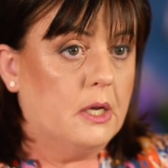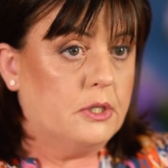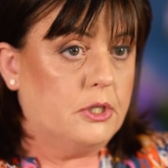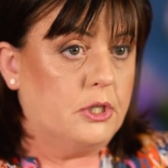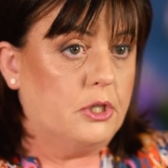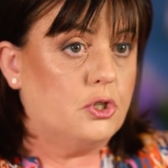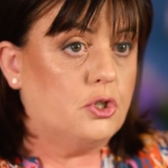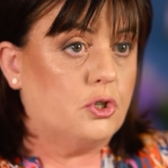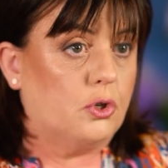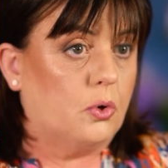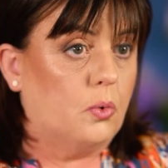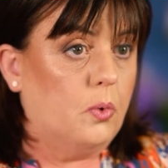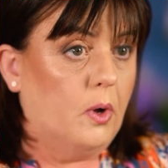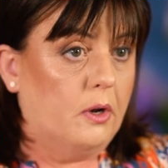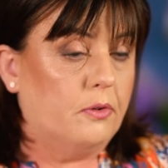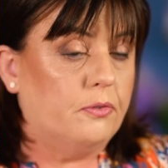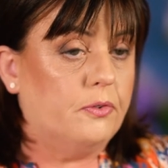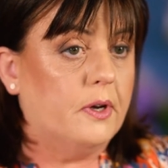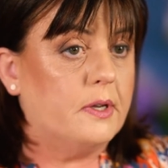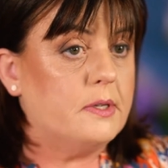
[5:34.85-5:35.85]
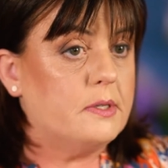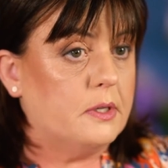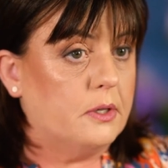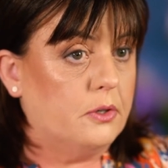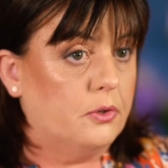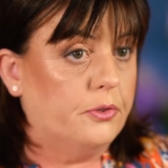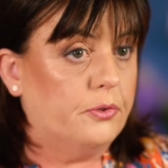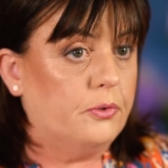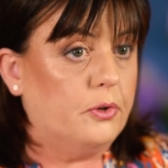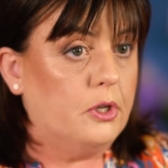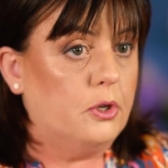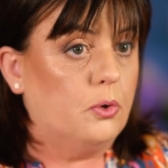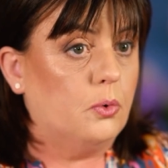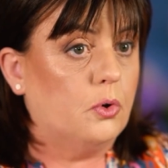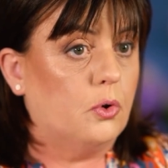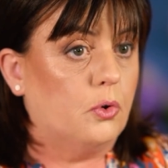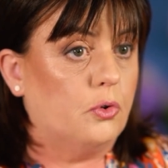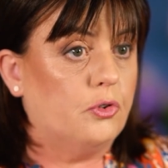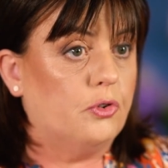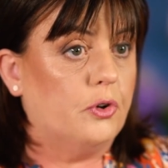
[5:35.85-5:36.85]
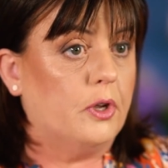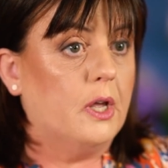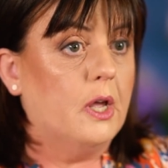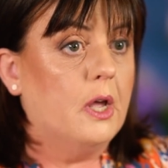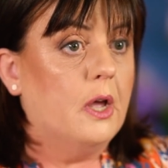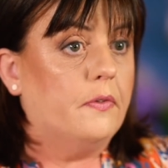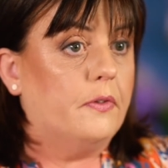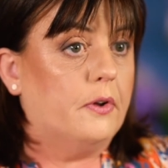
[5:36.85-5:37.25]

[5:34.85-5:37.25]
teacher qualifies in another EU country,